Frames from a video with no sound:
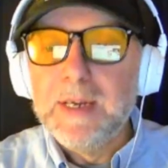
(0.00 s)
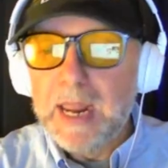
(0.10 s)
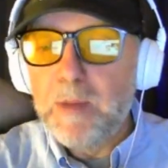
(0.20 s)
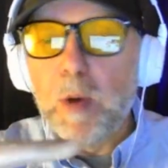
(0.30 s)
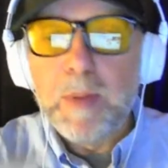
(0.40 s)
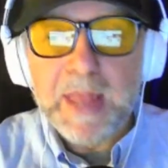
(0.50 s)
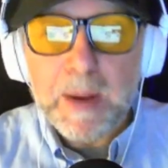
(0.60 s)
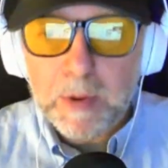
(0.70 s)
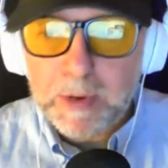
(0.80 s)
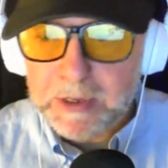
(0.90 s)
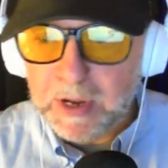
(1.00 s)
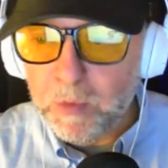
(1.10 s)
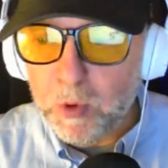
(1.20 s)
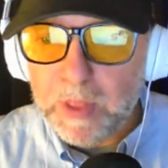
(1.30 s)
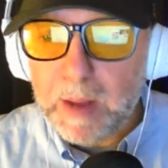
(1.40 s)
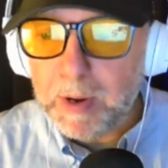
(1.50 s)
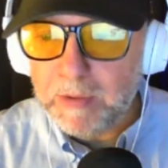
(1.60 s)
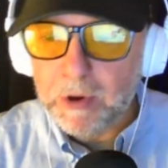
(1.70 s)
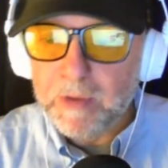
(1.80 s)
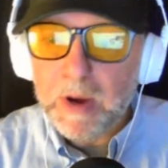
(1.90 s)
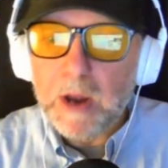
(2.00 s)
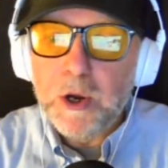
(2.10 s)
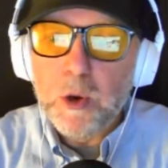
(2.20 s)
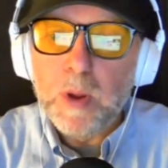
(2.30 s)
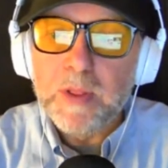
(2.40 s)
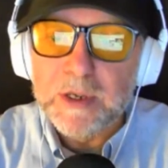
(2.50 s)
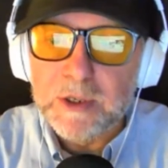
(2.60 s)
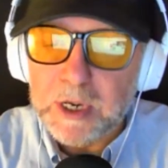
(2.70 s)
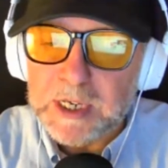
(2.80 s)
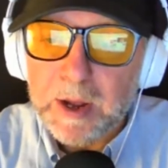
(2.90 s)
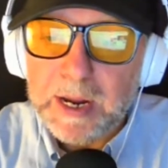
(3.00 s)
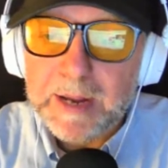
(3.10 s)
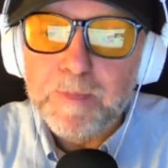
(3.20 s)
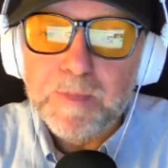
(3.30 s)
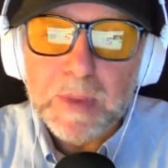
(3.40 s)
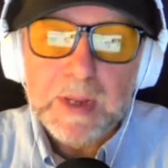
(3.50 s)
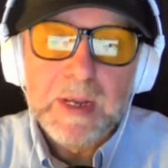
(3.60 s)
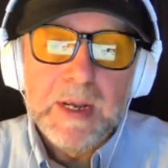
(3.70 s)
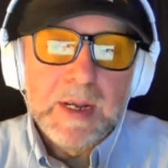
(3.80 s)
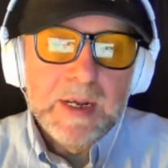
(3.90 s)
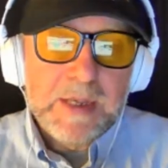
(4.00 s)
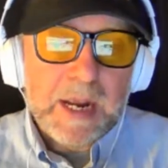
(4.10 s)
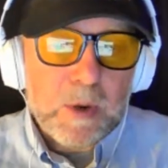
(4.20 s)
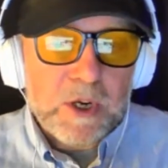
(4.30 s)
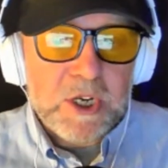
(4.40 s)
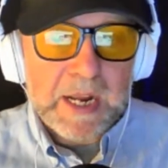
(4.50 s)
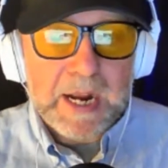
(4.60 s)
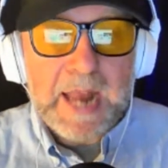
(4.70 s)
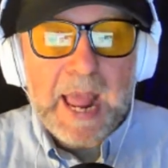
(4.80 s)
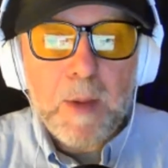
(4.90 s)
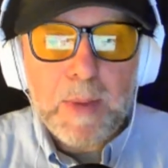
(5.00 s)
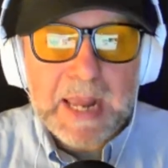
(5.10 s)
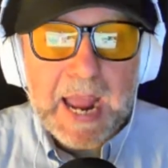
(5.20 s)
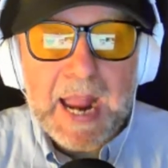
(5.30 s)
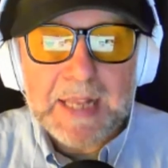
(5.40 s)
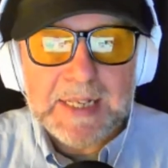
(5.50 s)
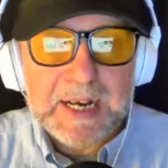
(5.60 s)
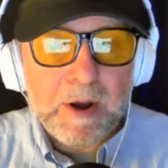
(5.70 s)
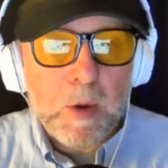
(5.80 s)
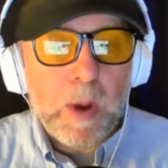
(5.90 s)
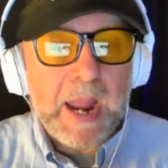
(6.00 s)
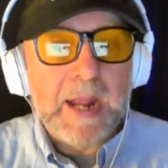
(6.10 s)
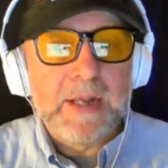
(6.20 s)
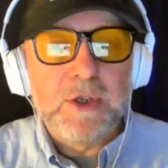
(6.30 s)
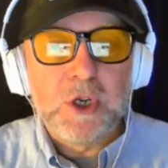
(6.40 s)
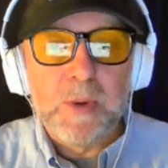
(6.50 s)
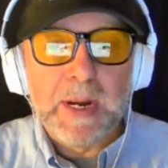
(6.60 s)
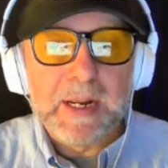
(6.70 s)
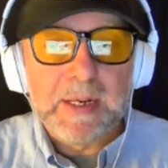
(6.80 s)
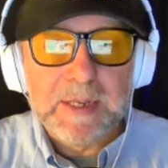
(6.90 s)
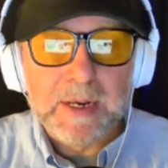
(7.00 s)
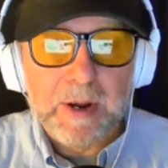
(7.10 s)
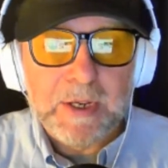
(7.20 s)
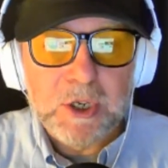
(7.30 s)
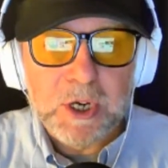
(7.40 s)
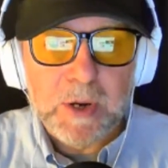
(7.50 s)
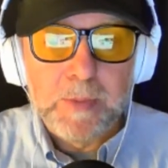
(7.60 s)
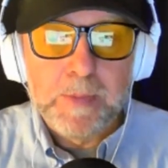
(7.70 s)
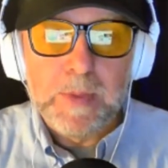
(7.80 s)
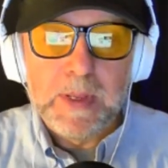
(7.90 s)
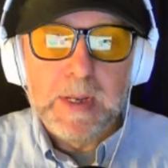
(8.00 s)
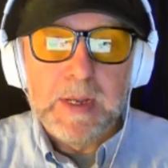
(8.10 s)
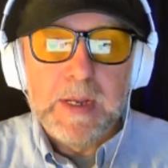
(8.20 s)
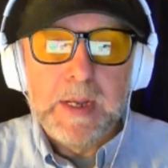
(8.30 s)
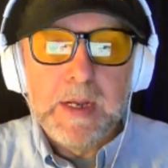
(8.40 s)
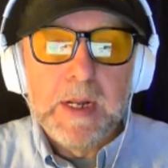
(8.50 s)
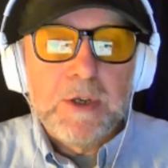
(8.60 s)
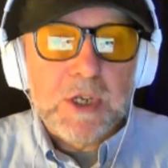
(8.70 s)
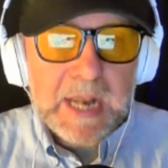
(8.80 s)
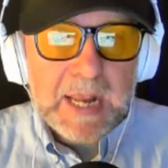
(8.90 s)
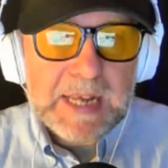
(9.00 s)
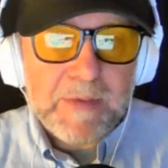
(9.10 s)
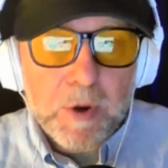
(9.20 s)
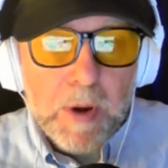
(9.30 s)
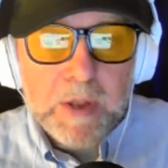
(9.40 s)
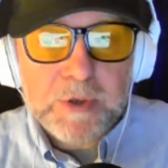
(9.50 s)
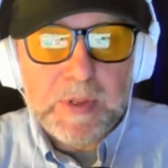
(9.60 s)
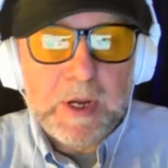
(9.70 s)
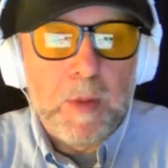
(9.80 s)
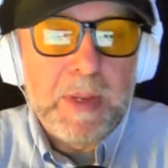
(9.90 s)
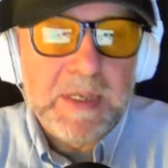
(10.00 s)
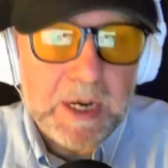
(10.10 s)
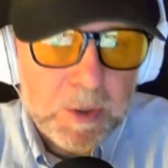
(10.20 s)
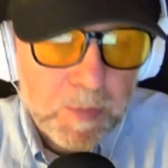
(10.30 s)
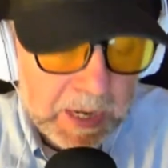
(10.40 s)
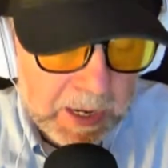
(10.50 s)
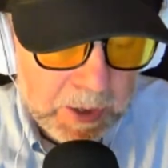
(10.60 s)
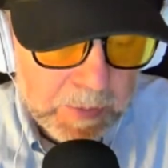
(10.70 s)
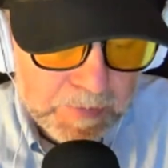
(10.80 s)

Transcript: It won't be that one because I've worn that, but I've got a new one that's just like it. So that question again, how many hats did I wear during tonight's show? Just let us have your answer in the comment section below.